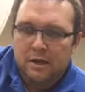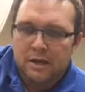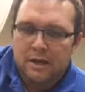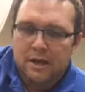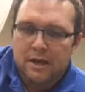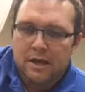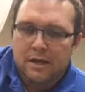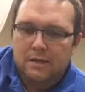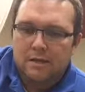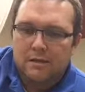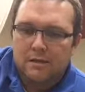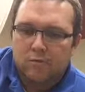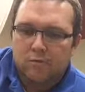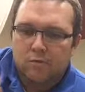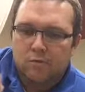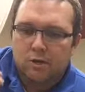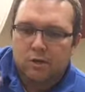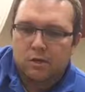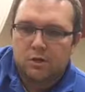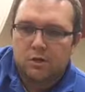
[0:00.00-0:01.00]
and it
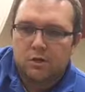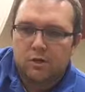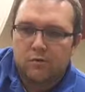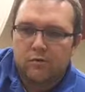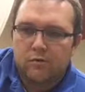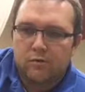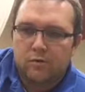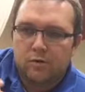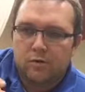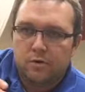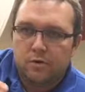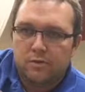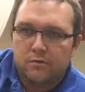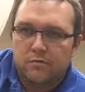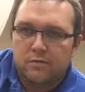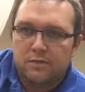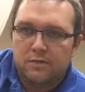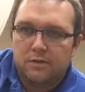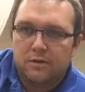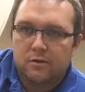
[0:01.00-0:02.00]
runs you through a
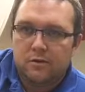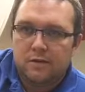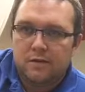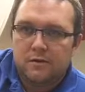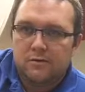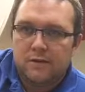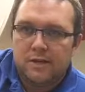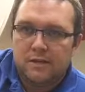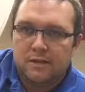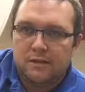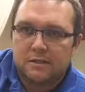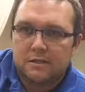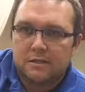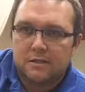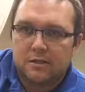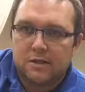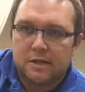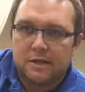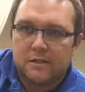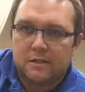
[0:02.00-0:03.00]
series of
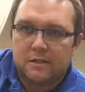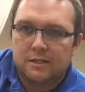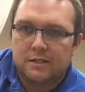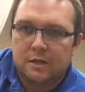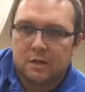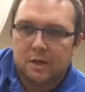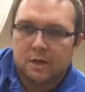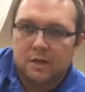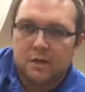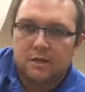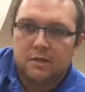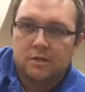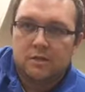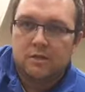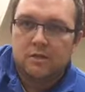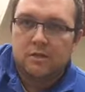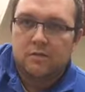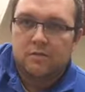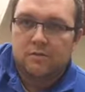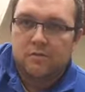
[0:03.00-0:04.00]
exercises to
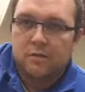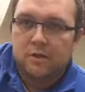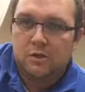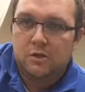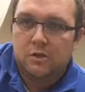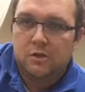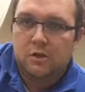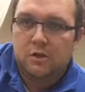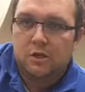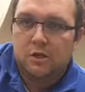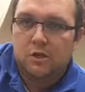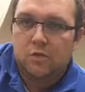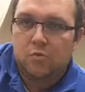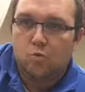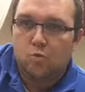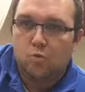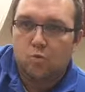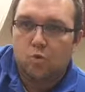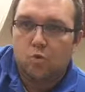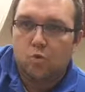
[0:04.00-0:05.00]
sufficiently
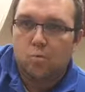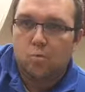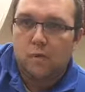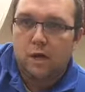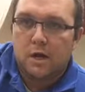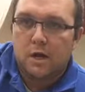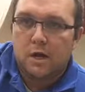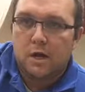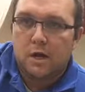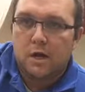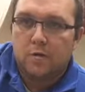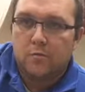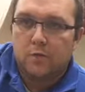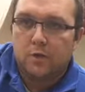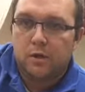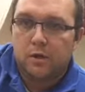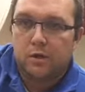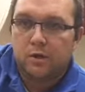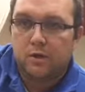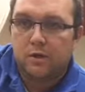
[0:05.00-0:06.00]
warm up
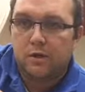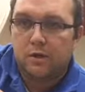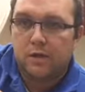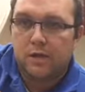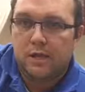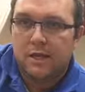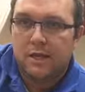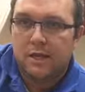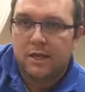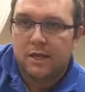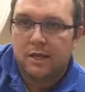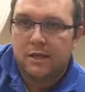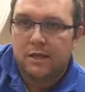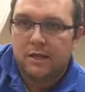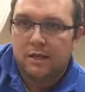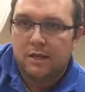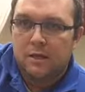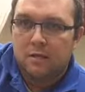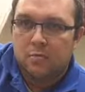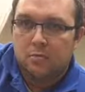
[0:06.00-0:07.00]
the
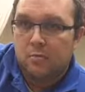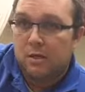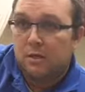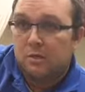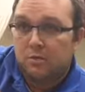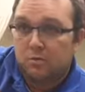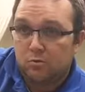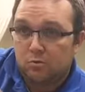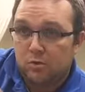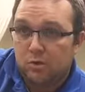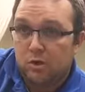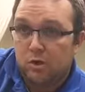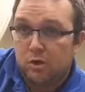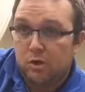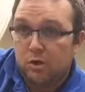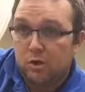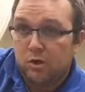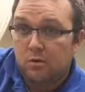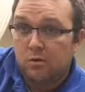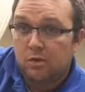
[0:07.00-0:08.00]
muscles so that you
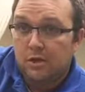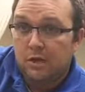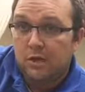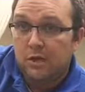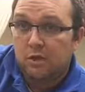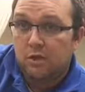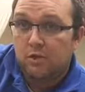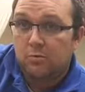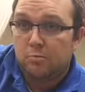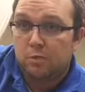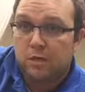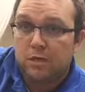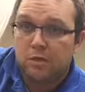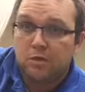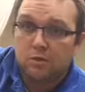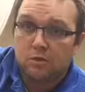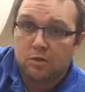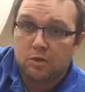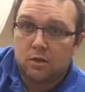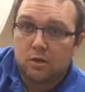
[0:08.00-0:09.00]
don't get injured playing
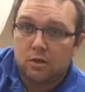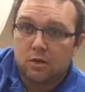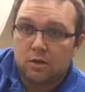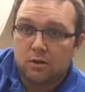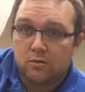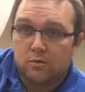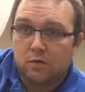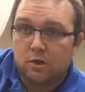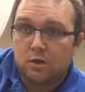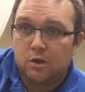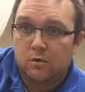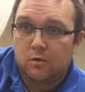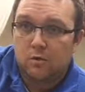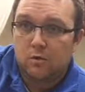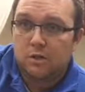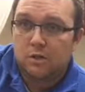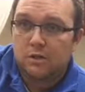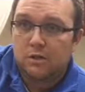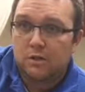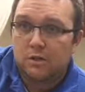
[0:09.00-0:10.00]
soccer. And there's really good
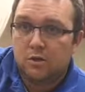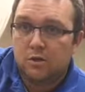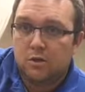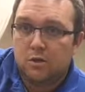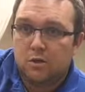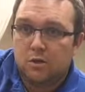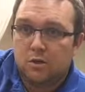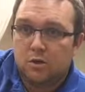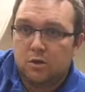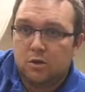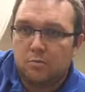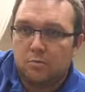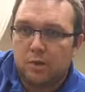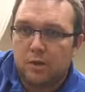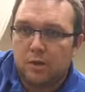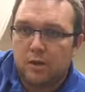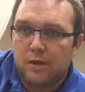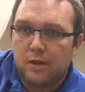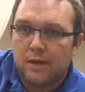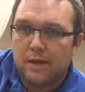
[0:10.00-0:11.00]
research that's gone on
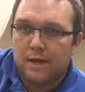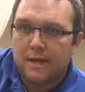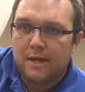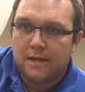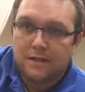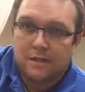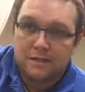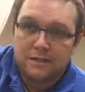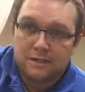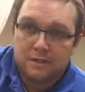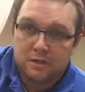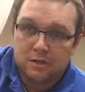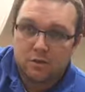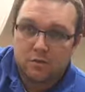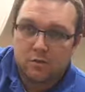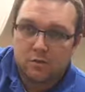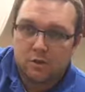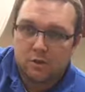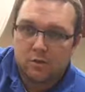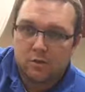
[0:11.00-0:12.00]
behind that, and it continues
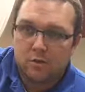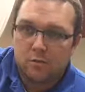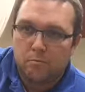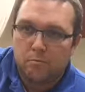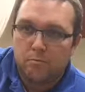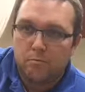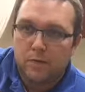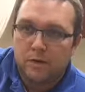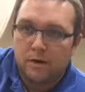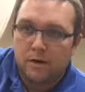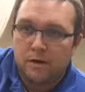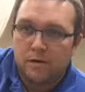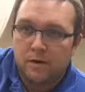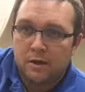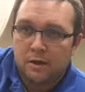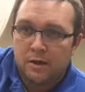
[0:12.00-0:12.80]
to go on. But